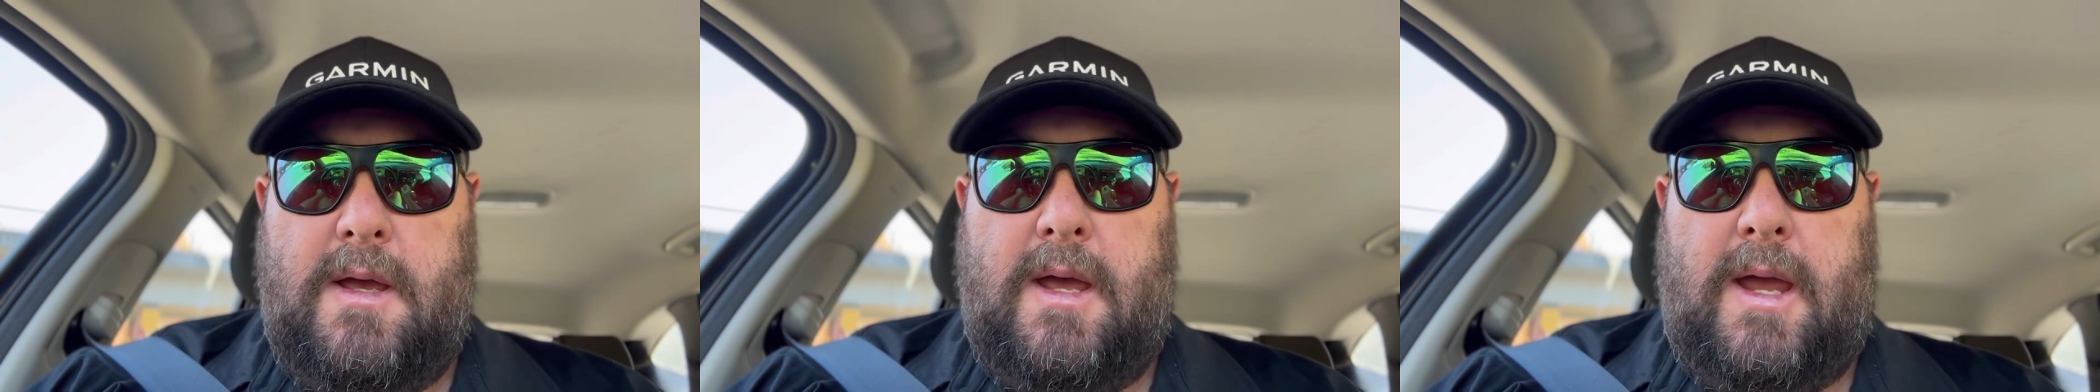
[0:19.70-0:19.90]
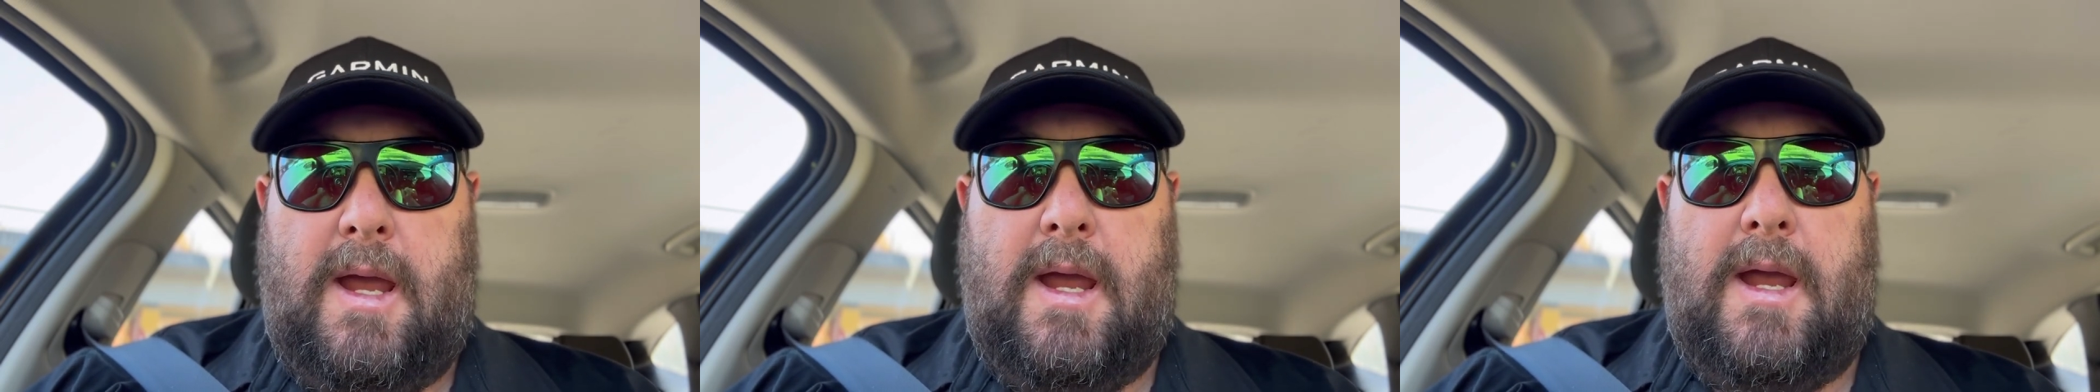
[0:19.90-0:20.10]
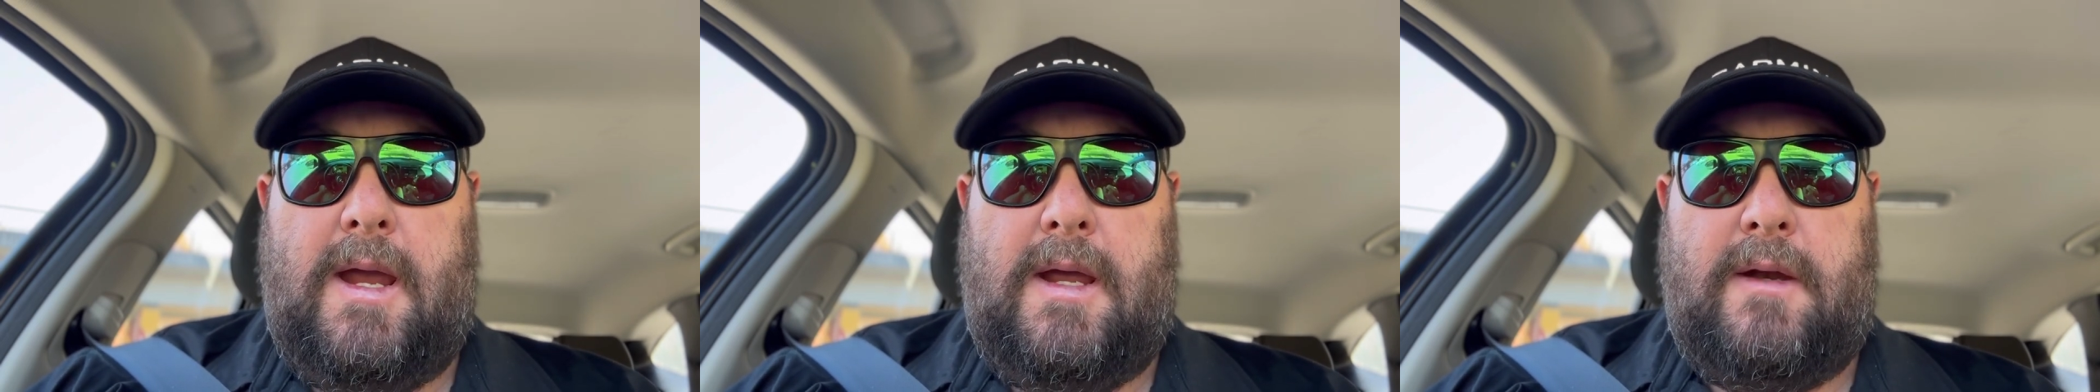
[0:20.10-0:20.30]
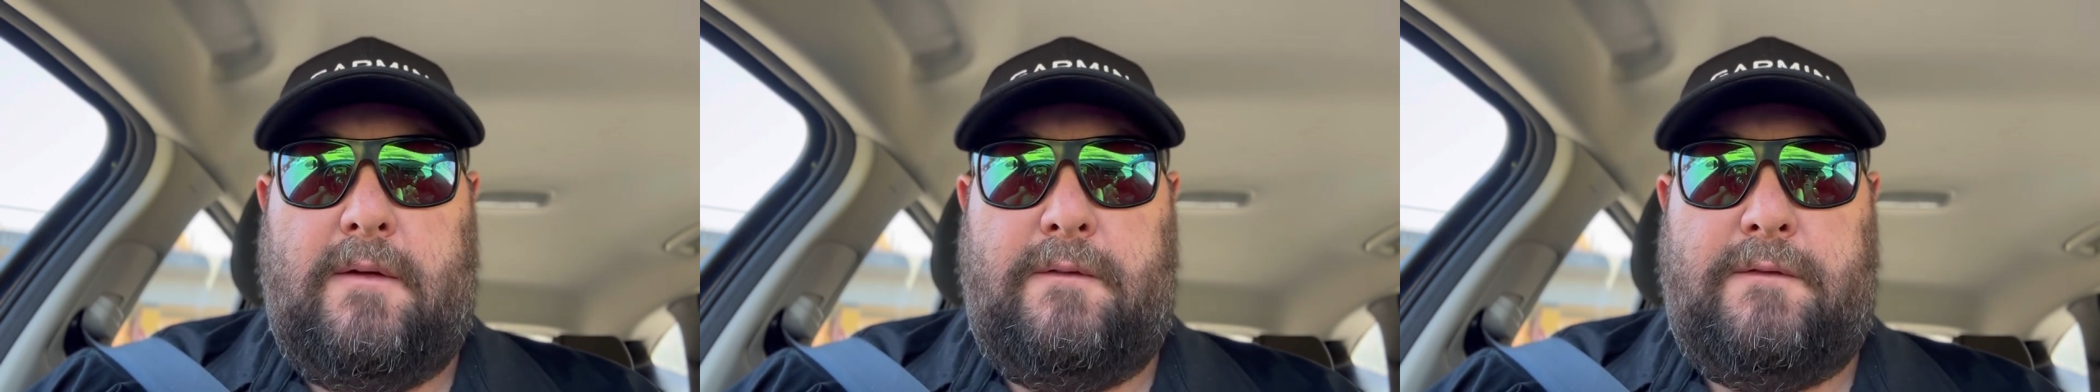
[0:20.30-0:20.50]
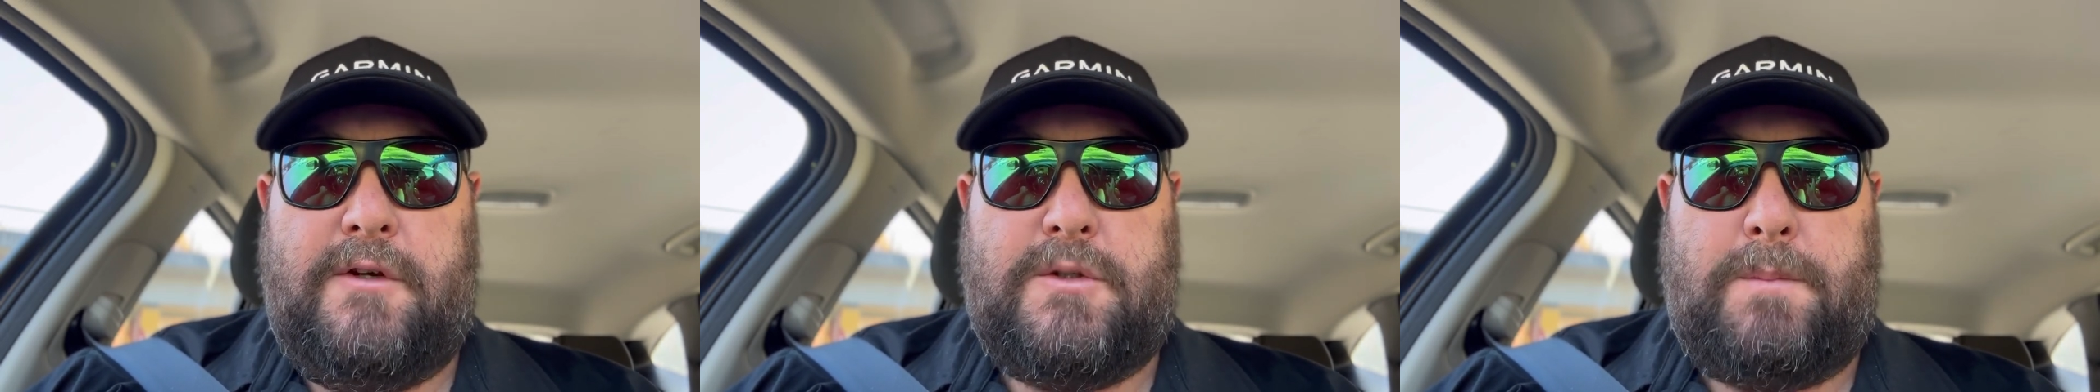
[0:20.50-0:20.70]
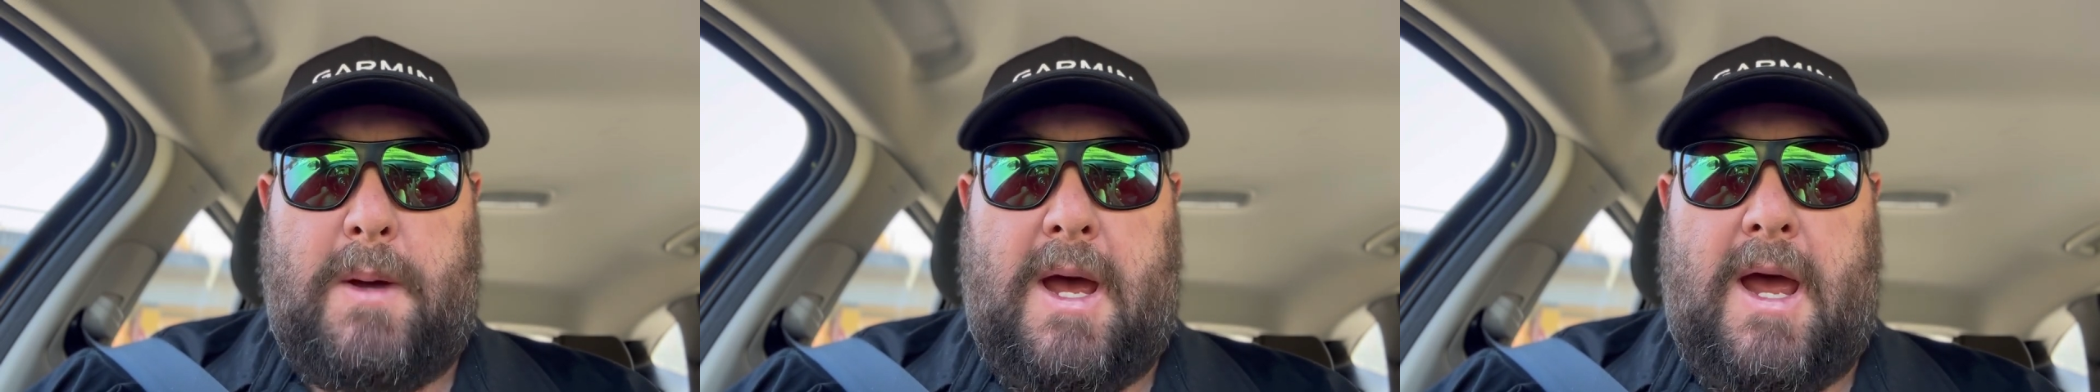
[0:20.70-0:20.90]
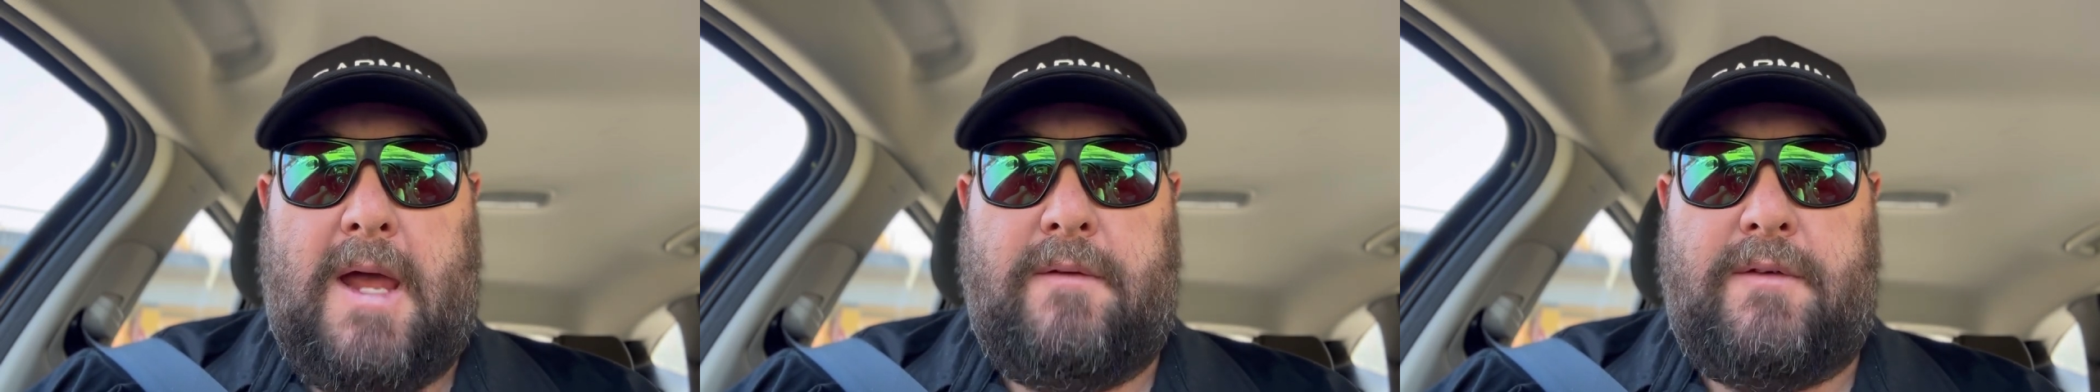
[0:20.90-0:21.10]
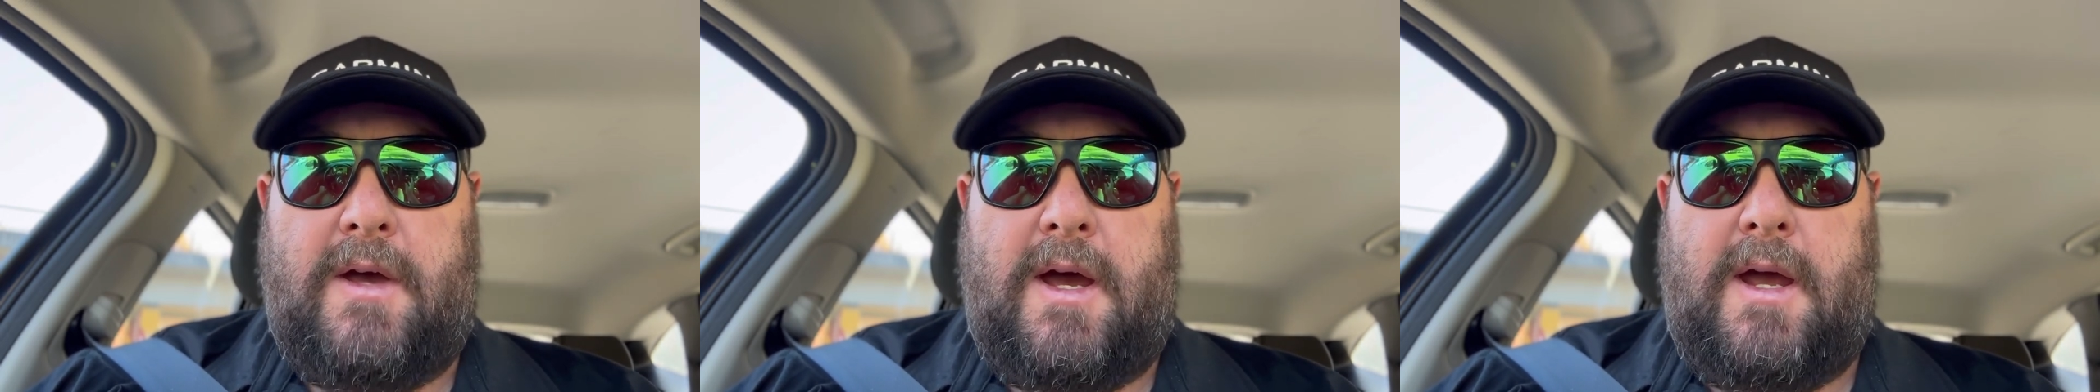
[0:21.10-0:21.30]
and fish
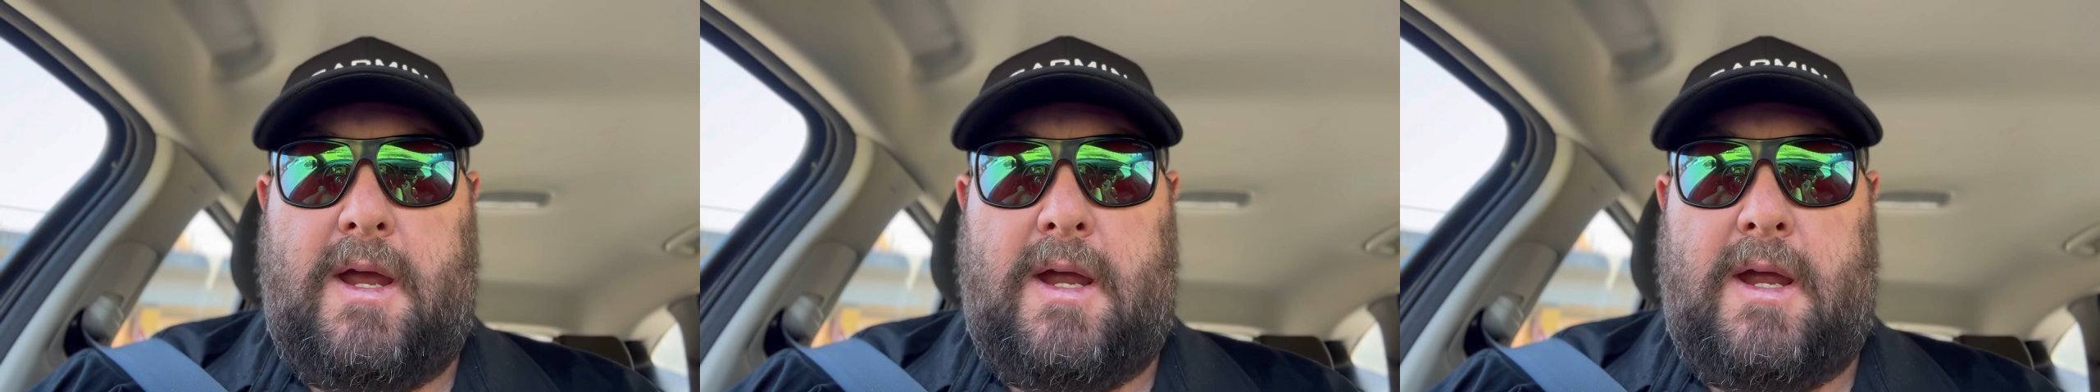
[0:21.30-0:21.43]
behaviour